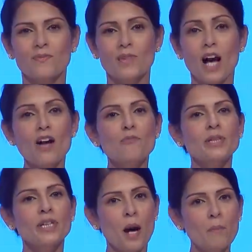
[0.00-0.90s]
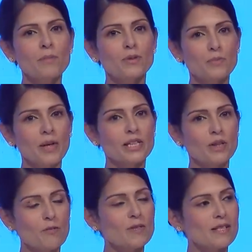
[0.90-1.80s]
I have been humbled by the
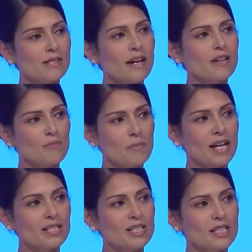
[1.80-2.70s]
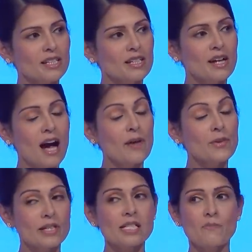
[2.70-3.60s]
officers I have met and the
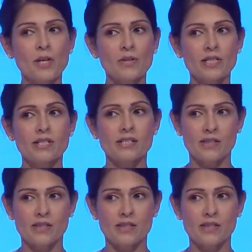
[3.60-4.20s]
experiences